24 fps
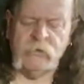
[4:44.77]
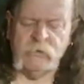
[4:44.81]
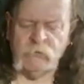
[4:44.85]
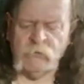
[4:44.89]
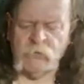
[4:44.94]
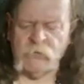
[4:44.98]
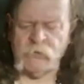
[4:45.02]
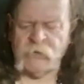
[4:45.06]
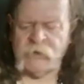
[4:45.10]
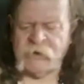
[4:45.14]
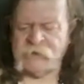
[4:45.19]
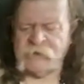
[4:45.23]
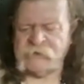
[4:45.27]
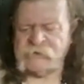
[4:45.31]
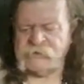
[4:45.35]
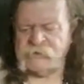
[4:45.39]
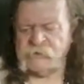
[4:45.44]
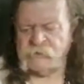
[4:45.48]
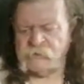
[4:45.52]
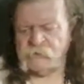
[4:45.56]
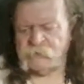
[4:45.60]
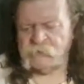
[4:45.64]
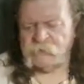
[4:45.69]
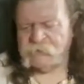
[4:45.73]
And what that's
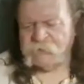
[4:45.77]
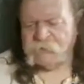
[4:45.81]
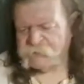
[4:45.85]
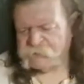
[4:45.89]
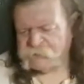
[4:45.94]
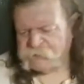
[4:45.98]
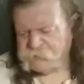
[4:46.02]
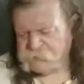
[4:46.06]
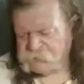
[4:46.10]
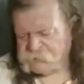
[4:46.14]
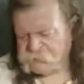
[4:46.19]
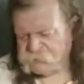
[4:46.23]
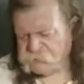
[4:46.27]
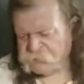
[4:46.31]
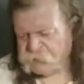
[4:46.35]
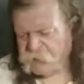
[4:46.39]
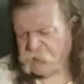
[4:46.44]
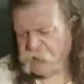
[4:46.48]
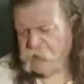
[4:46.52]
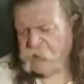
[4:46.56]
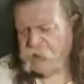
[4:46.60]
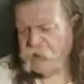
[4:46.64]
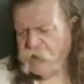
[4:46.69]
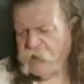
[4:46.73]
all about is,
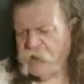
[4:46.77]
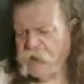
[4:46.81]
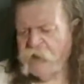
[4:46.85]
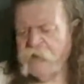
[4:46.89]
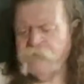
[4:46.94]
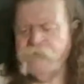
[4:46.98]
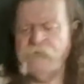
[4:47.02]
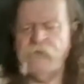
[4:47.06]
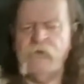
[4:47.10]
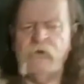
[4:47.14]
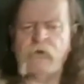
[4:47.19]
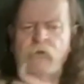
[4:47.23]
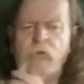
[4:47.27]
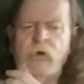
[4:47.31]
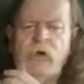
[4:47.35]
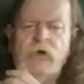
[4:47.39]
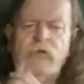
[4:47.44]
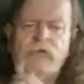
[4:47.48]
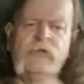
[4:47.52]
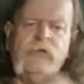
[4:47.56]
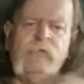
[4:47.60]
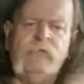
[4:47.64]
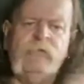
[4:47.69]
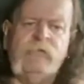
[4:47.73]
if you're a
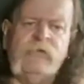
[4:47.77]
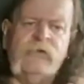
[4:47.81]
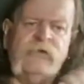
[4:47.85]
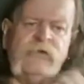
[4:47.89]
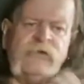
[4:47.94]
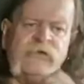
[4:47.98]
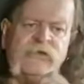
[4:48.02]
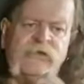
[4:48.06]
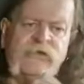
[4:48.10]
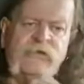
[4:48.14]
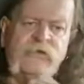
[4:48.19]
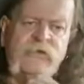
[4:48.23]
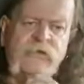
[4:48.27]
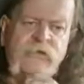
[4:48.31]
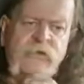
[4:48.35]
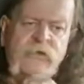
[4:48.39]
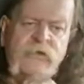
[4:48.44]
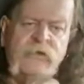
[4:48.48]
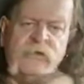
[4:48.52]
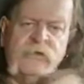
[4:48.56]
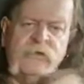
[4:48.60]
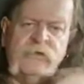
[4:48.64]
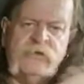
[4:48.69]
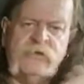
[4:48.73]
wealthy person,
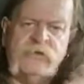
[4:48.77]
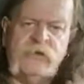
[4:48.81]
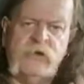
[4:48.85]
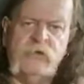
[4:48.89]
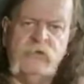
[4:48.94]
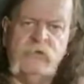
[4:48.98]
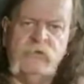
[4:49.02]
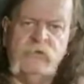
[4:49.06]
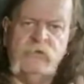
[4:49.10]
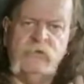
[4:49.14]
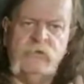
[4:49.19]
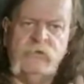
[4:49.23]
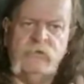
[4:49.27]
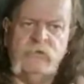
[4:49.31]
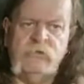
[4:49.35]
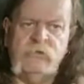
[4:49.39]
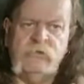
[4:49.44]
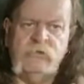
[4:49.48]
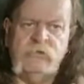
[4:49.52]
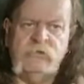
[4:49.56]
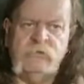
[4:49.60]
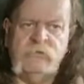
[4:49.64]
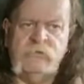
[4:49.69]
so you